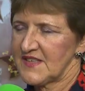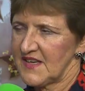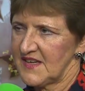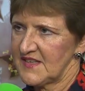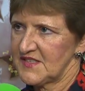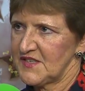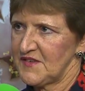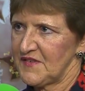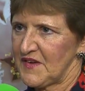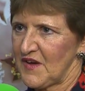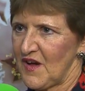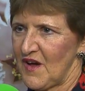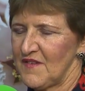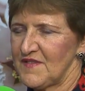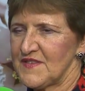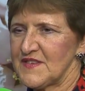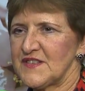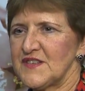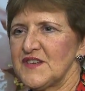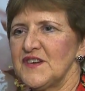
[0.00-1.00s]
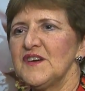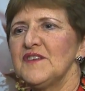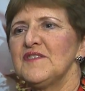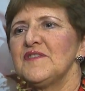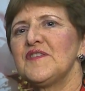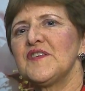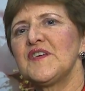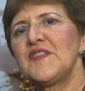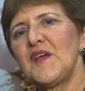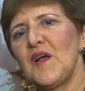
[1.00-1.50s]
Scientific Officer
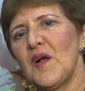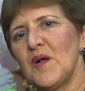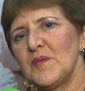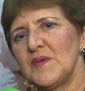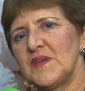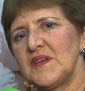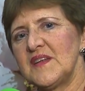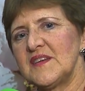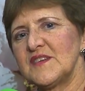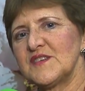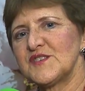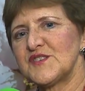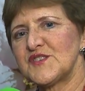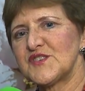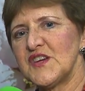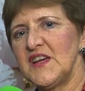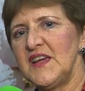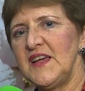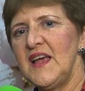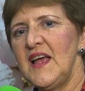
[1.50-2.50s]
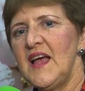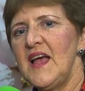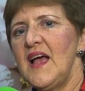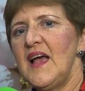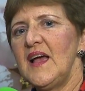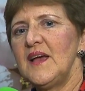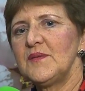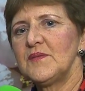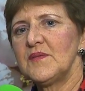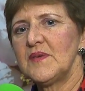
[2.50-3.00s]
for the almond industry
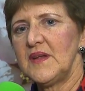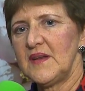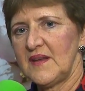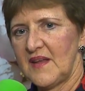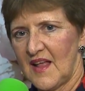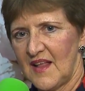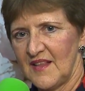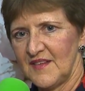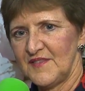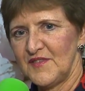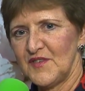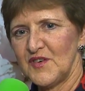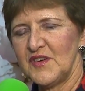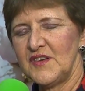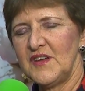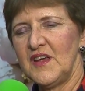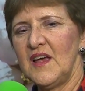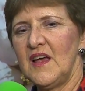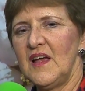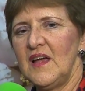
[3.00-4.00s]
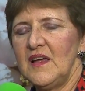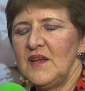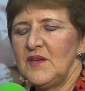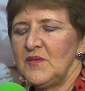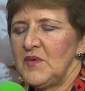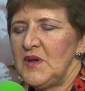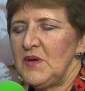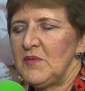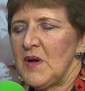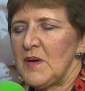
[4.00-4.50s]
and in California,
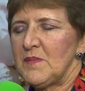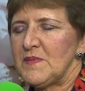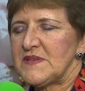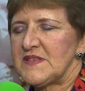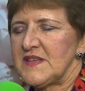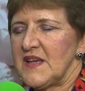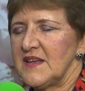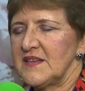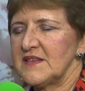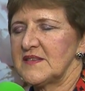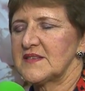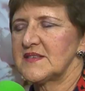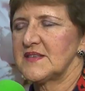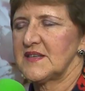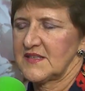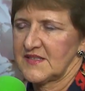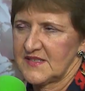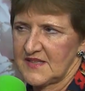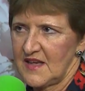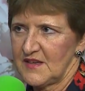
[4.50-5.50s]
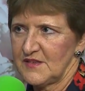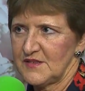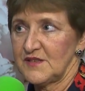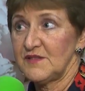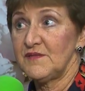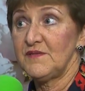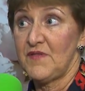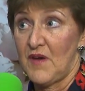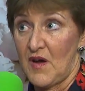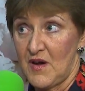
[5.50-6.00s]
and we represent
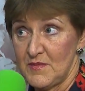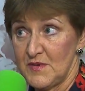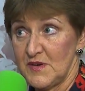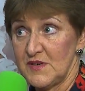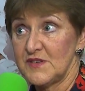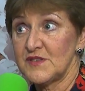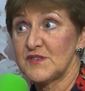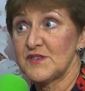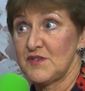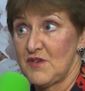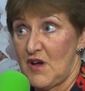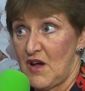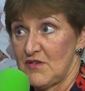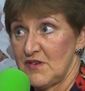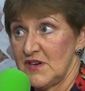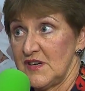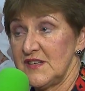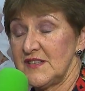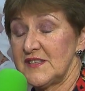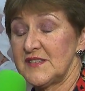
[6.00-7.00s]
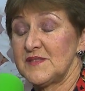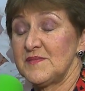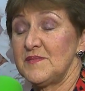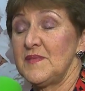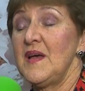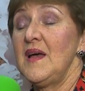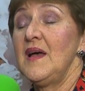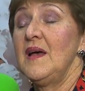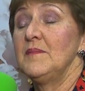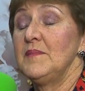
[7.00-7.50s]
6,000 farmers, growers,
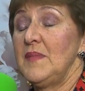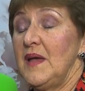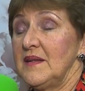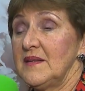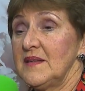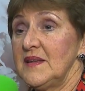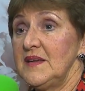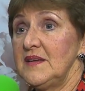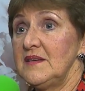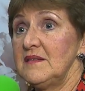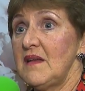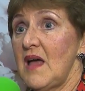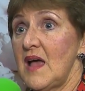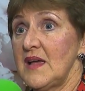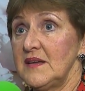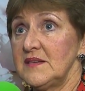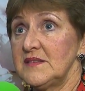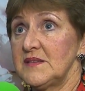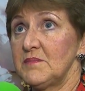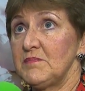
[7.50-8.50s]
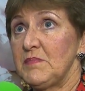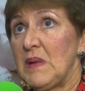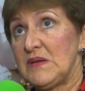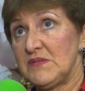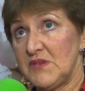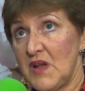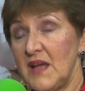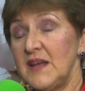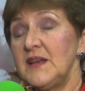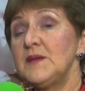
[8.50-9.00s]
mainly
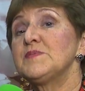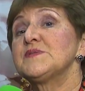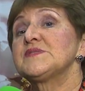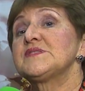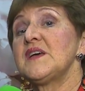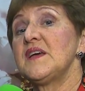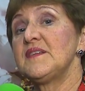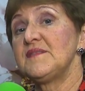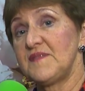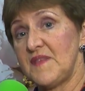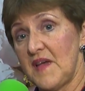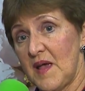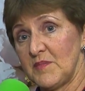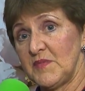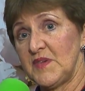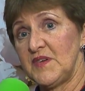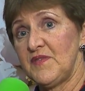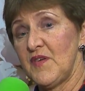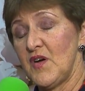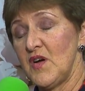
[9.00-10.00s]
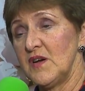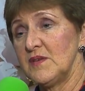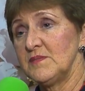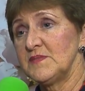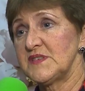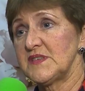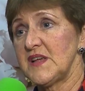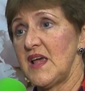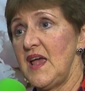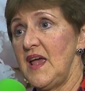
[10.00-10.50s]
about 90% family
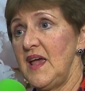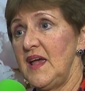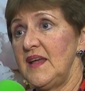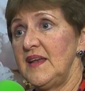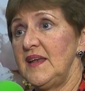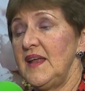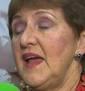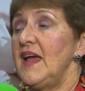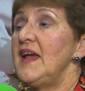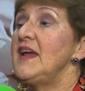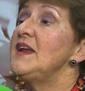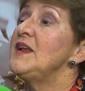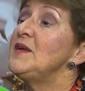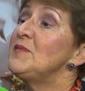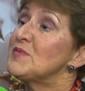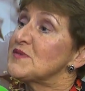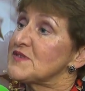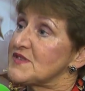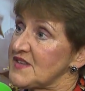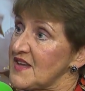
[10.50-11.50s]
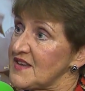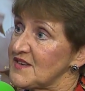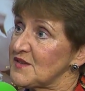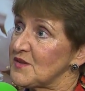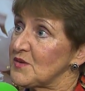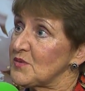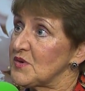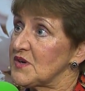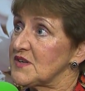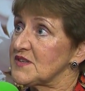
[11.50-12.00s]
farms and 80%
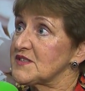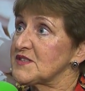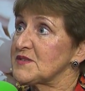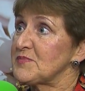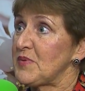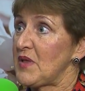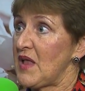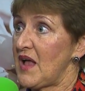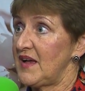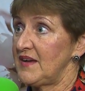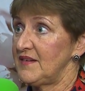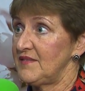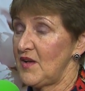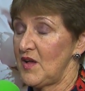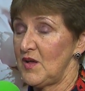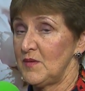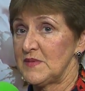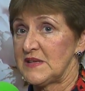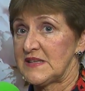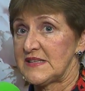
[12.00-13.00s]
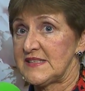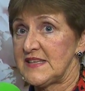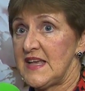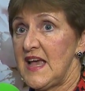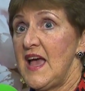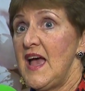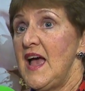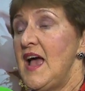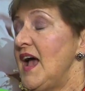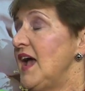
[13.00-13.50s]
of the world's supply of almonds.
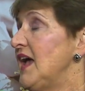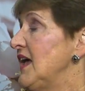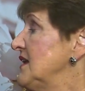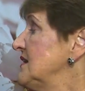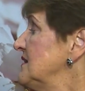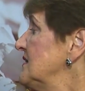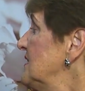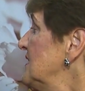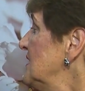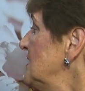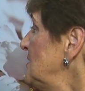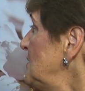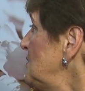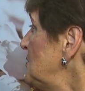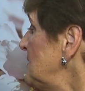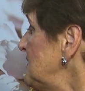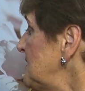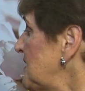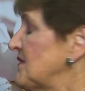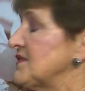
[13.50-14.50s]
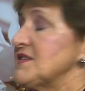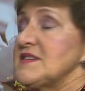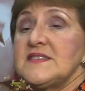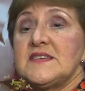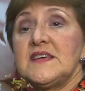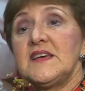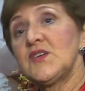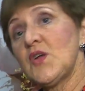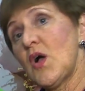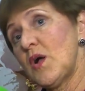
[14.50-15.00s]
And you will never
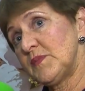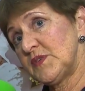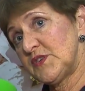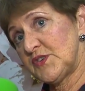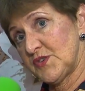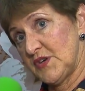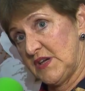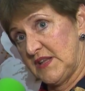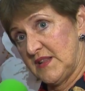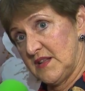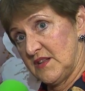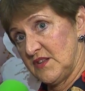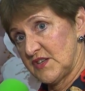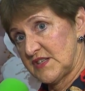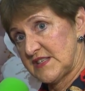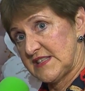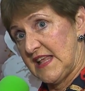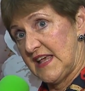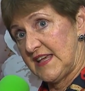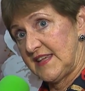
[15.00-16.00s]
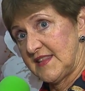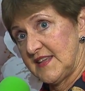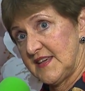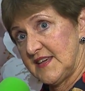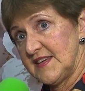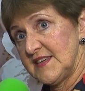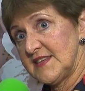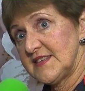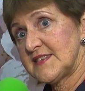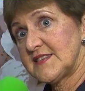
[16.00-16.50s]
see an almond tree that looks like
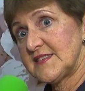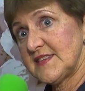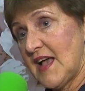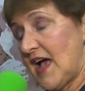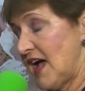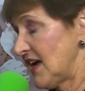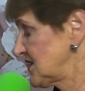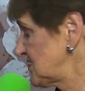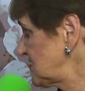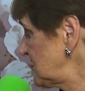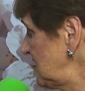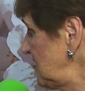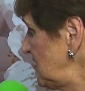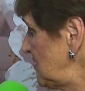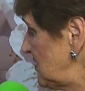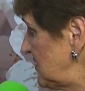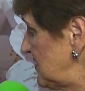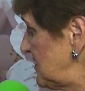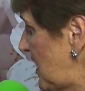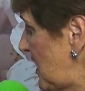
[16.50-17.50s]
this. Actually, you'll